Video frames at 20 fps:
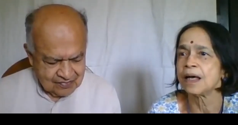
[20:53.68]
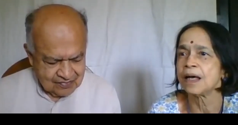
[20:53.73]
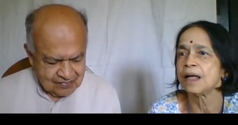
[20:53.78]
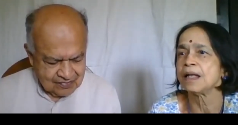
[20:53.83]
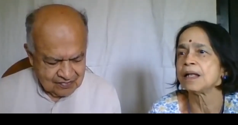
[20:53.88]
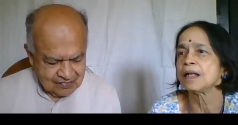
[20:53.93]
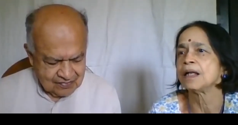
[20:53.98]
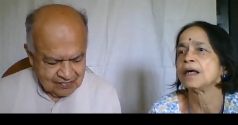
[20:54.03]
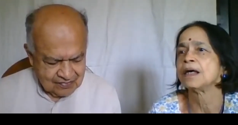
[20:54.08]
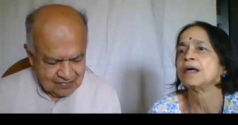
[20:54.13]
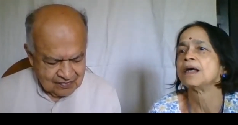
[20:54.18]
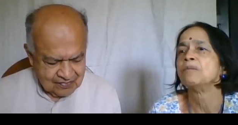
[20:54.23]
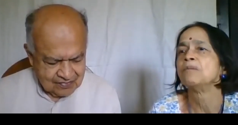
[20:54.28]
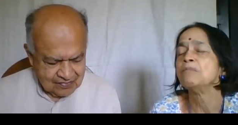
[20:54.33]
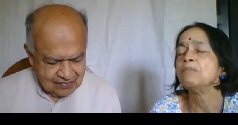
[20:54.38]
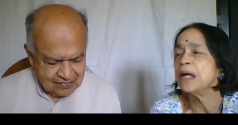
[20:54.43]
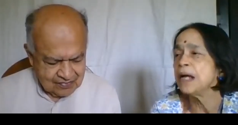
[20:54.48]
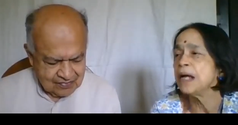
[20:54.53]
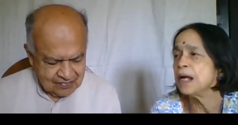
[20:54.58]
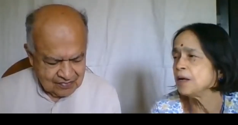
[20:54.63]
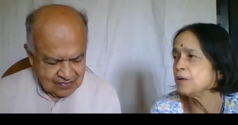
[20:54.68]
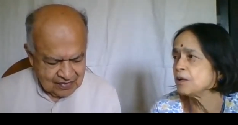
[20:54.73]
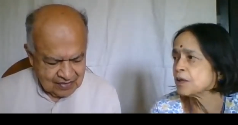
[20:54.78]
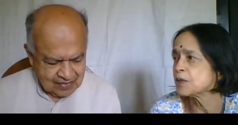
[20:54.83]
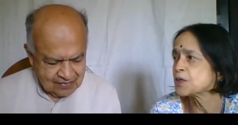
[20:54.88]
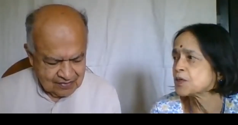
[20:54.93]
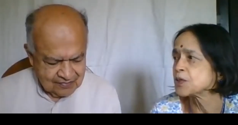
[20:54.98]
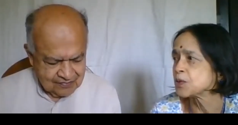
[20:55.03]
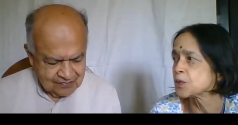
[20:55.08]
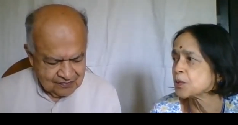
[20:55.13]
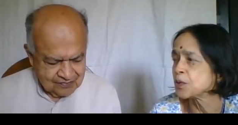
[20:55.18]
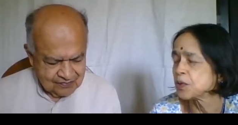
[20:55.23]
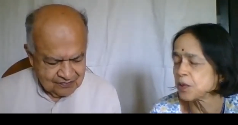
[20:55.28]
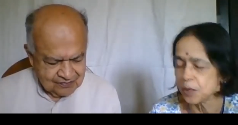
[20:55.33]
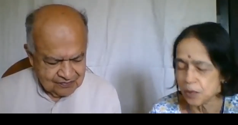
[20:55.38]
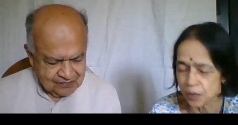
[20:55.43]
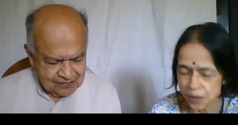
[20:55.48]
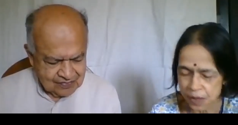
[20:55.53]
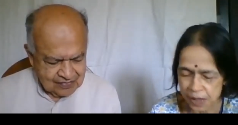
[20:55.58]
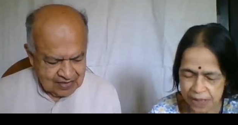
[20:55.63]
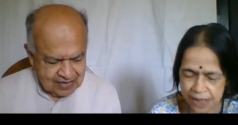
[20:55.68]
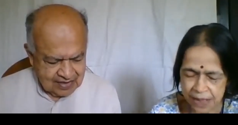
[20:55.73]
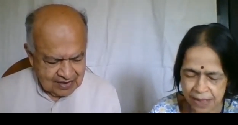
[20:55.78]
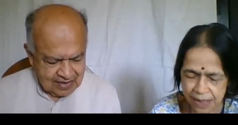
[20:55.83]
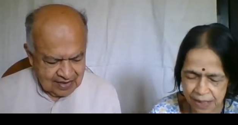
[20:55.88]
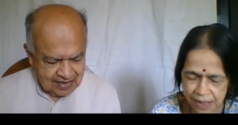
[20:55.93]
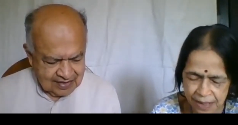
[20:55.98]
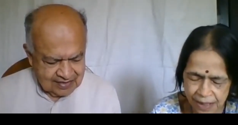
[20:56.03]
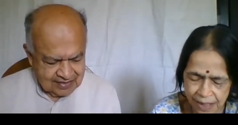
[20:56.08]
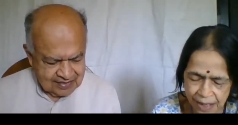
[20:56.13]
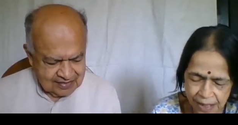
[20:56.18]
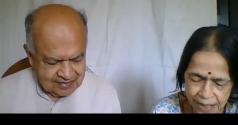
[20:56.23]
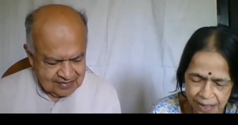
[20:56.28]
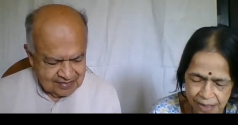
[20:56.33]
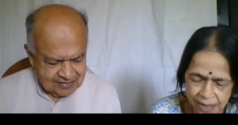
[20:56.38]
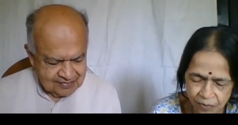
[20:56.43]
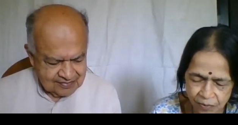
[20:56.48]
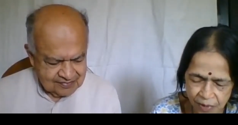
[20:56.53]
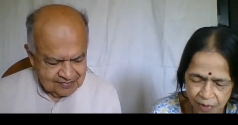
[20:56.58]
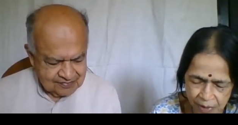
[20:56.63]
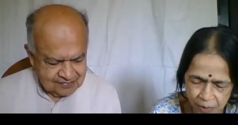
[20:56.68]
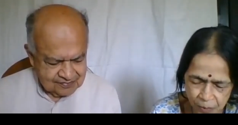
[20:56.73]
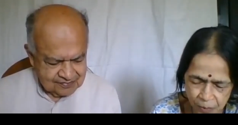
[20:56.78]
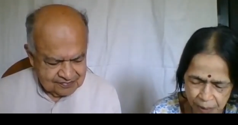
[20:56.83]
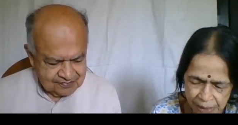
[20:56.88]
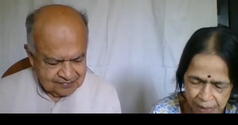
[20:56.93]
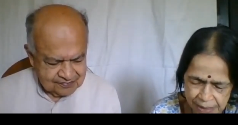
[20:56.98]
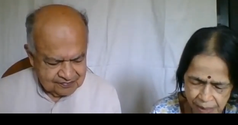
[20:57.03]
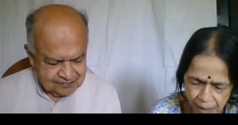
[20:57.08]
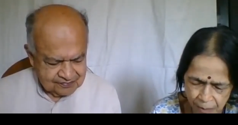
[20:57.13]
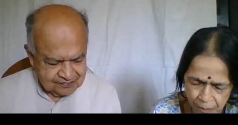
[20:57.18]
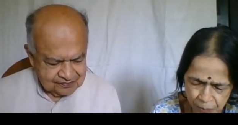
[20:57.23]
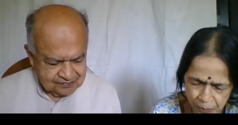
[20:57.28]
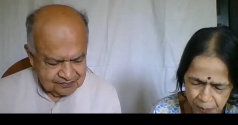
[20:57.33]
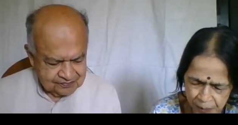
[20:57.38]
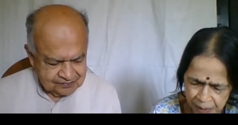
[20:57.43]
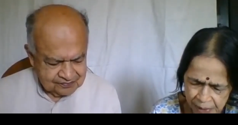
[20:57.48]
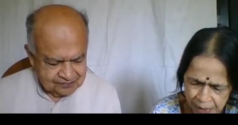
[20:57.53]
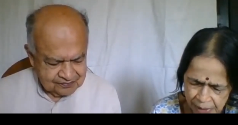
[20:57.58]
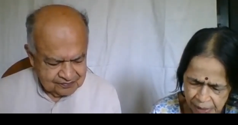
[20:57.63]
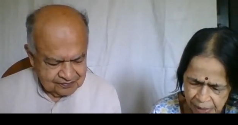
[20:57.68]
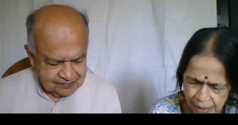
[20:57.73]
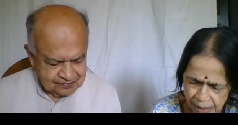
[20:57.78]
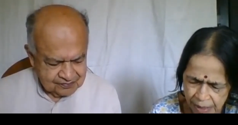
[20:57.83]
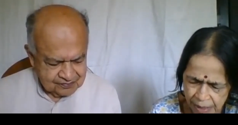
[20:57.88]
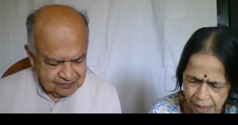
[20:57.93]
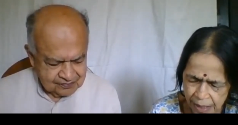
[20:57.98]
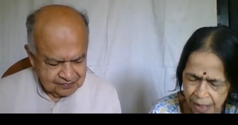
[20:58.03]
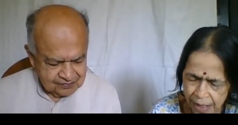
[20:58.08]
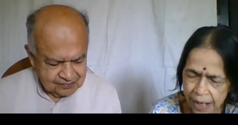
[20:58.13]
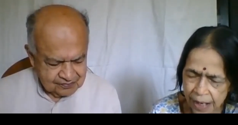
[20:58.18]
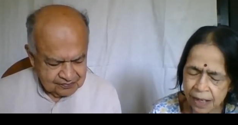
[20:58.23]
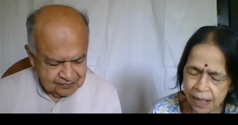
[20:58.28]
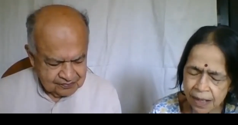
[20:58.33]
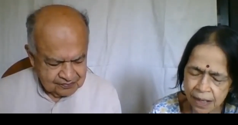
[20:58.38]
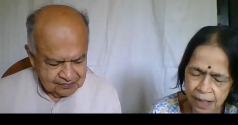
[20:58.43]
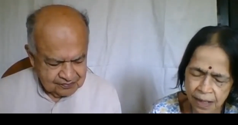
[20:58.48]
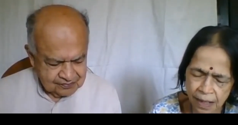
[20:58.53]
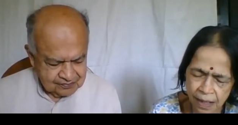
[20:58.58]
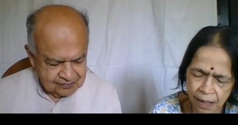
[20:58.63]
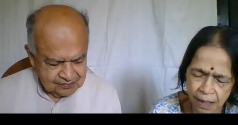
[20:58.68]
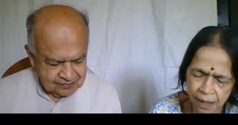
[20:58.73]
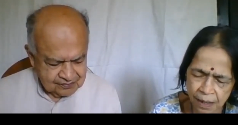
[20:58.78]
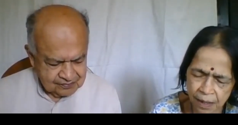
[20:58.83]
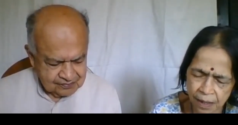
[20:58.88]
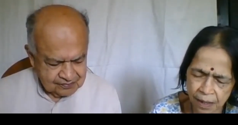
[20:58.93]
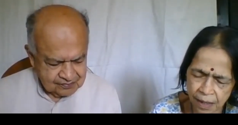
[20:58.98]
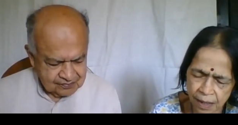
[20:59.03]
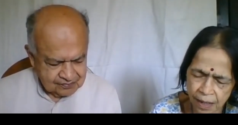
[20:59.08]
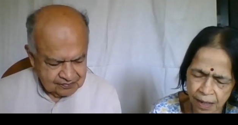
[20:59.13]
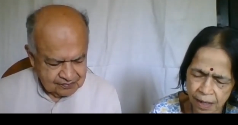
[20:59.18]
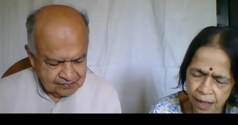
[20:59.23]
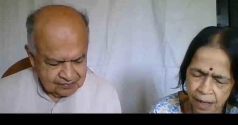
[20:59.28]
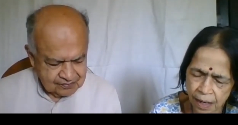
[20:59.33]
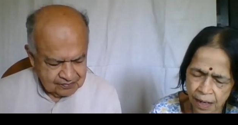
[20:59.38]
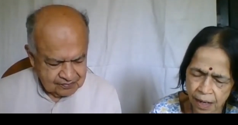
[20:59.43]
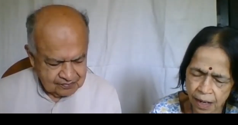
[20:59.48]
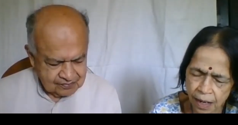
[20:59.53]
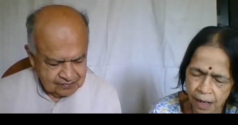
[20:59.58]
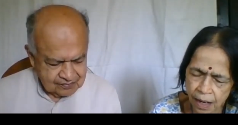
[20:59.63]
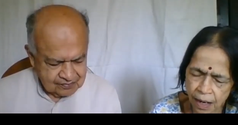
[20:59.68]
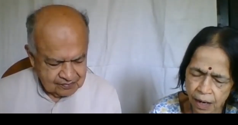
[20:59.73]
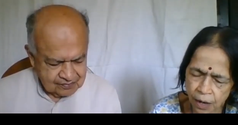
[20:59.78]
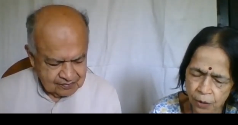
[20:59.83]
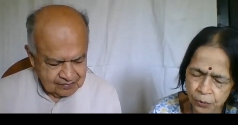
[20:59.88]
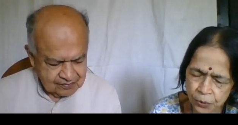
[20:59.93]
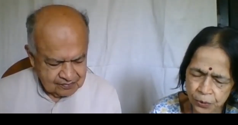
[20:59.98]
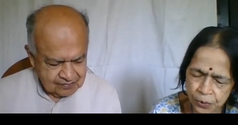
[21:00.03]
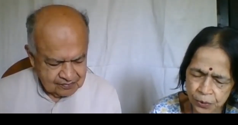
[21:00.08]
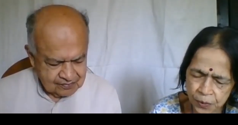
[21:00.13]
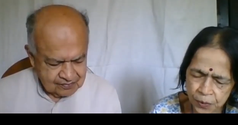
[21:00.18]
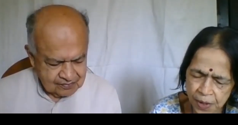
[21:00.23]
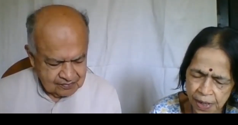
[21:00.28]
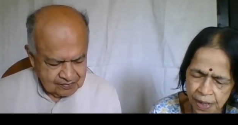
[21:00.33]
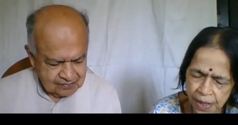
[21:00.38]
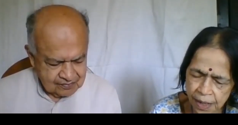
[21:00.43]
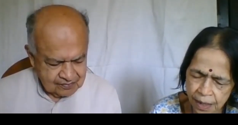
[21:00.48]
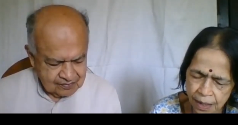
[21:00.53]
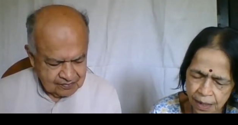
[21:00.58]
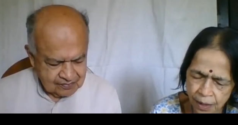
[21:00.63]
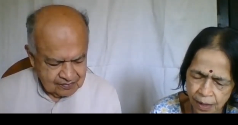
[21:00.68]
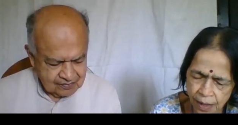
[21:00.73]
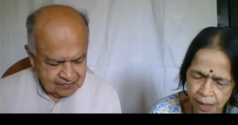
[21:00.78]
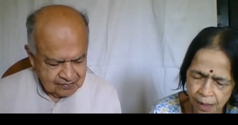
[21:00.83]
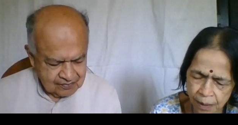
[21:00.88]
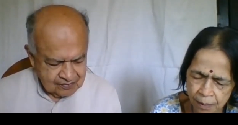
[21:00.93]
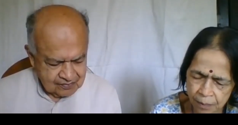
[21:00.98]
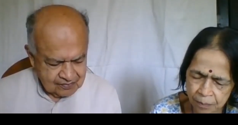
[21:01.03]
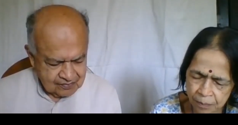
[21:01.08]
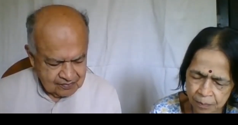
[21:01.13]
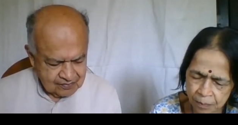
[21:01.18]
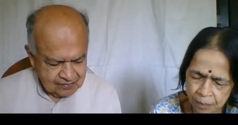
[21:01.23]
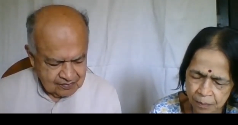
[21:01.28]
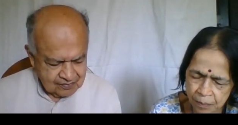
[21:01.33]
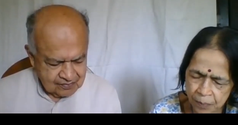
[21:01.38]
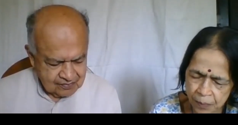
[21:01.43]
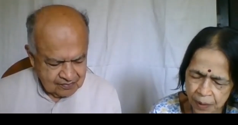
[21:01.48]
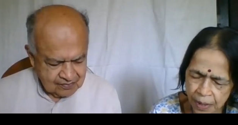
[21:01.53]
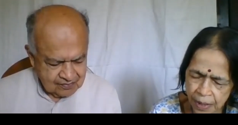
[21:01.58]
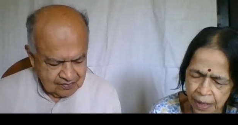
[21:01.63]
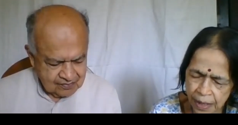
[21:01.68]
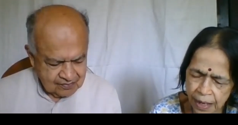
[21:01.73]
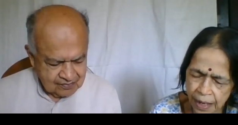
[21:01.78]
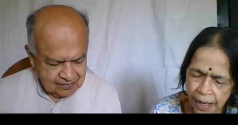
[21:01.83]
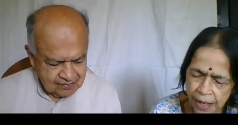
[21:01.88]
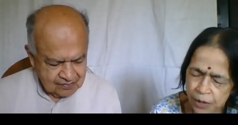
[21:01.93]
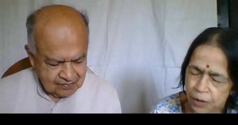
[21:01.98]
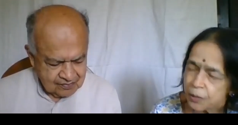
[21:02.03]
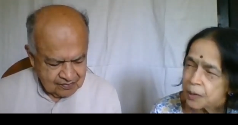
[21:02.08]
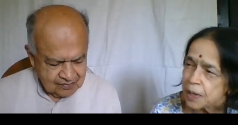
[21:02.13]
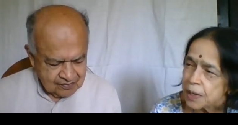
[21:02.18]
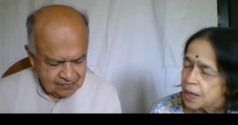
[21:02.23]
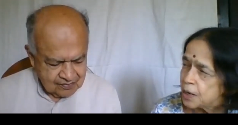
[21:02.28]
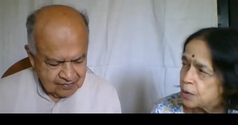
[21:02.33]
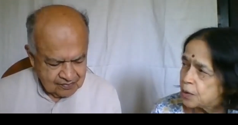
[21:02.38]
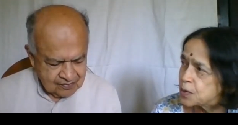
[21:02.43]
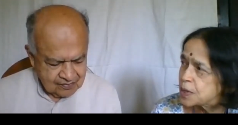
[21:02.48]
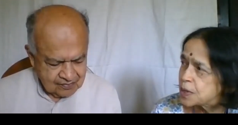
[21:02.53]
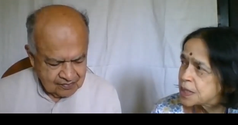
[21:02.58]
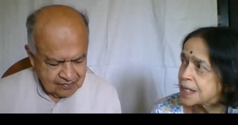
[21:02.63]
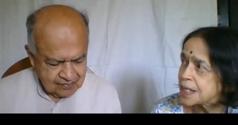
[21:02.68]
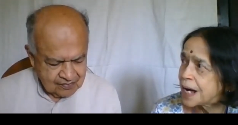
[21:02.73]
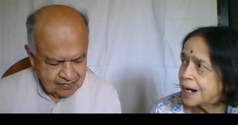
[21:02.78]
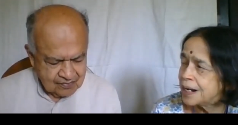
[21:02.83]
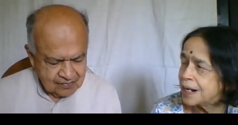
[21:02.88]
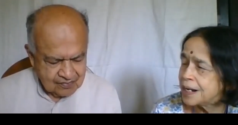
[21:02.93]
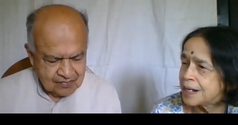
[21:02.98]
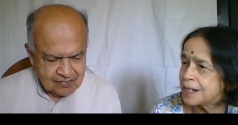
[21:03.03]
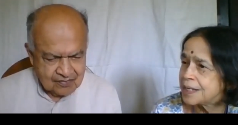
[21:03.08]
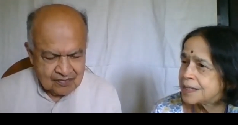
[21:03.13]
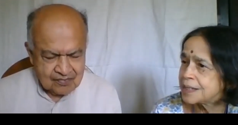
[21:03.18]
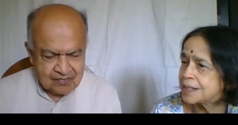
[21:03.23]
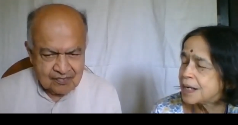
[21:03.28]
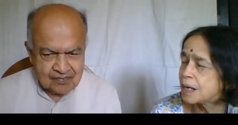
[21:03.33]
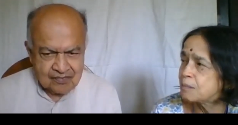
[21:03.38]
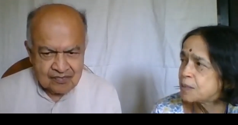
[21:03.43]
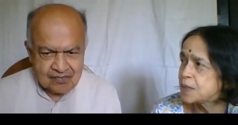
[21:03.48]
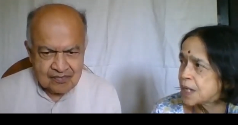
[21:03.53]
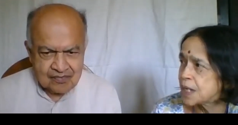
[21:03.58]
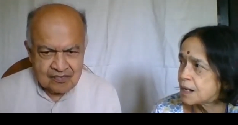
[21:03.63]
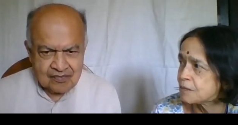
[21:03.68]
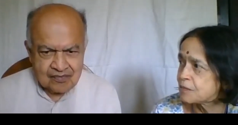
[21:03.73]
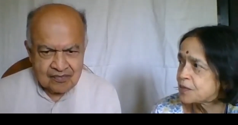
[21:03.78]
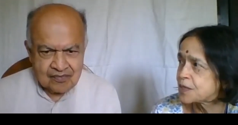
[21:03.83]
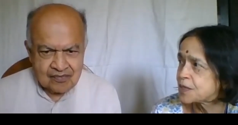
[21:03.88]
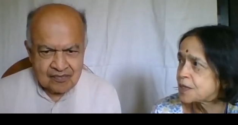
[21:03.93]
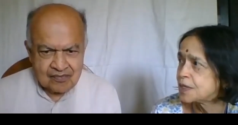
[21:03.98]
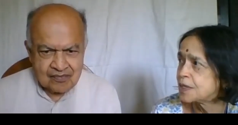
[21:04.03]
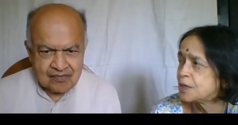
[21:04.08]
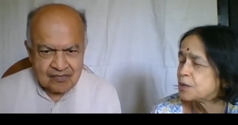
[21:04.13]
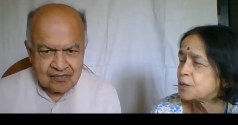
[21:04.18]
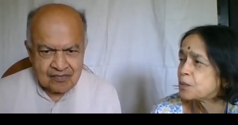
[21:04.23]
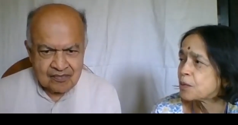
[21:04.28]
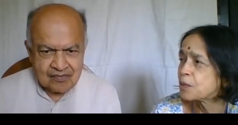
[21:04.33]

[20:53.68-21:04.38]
Speaker 1: then build your story on it. Yeah. That is a very good example. And uh, how do you think uh, can you induce scientists themselves to